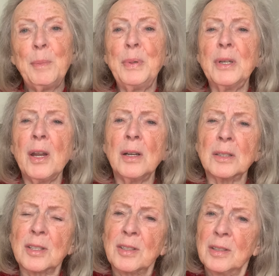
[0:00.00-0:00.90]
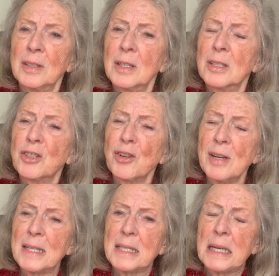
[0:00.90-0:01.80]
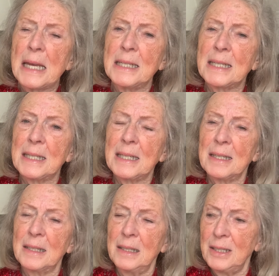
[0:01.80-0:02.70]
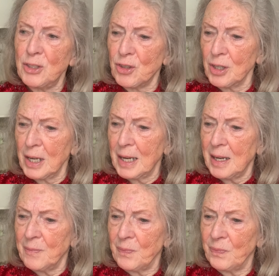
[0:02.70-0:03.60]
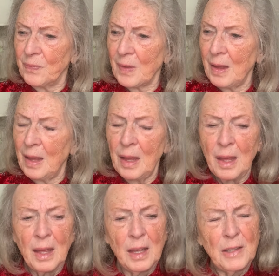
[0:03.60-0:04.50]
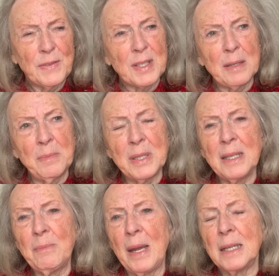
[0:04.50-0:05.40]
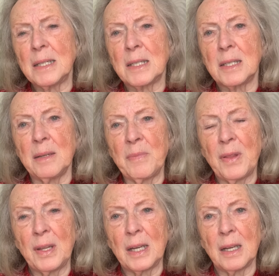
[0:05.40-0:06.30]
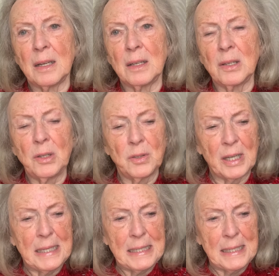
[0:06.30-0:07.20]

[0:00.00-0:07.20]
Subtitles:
but not translating literally. If somebody makes something look,